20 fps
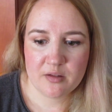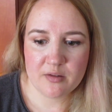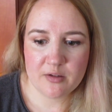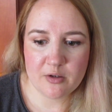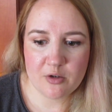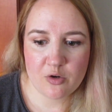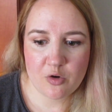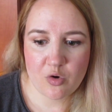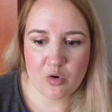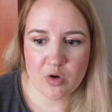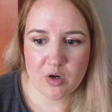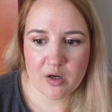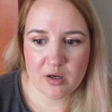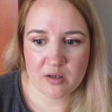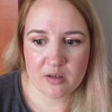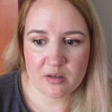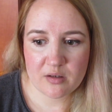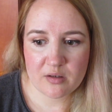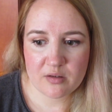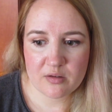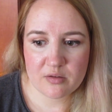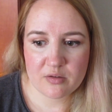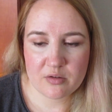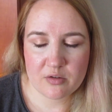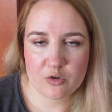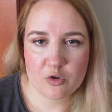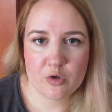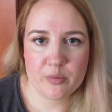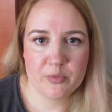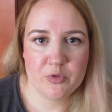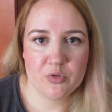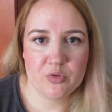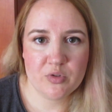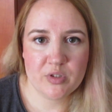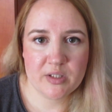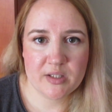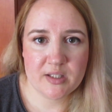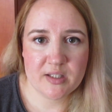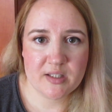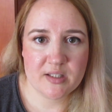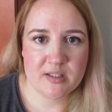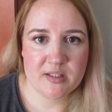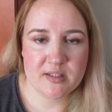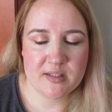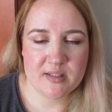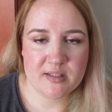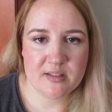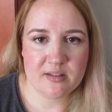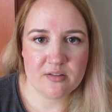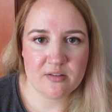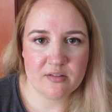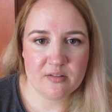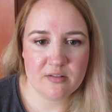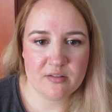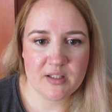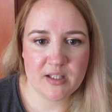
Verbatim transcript: the local uh, communities uh,